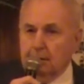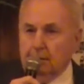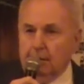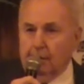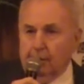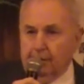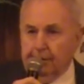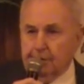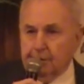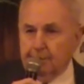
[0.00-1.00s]
I look
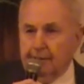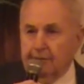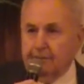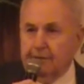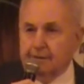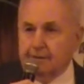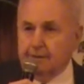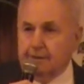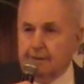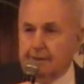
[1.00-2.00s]
into so many
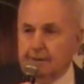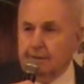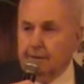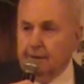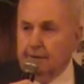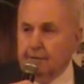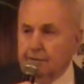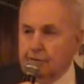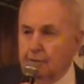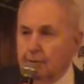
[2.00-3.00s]
faces that I knew
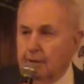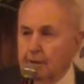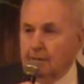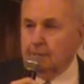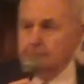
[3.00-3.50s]
so well.